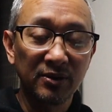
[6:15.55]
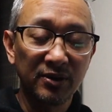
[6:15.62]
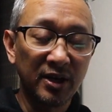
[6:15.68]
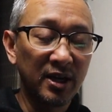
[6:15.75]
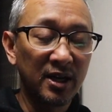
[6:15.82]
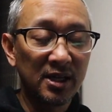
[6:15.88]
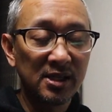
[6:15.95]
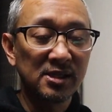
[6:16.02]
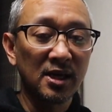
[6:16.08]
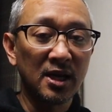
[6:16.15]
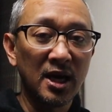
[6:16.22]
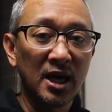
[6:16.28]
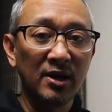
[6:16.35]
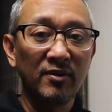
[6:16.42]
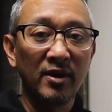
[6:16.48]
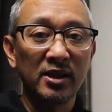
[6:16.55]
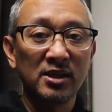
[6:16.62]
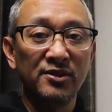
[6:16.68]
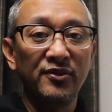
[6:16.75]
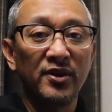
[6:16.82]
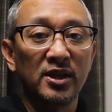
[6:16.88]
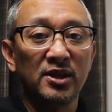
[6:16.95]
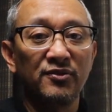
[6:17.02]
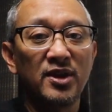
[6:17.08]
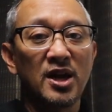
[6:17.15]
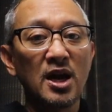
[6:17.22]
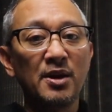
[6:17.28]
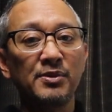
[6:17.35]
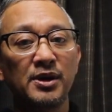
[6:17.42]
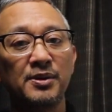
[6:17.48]
or it is a kind of like defective
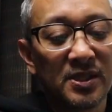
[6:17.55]
camera.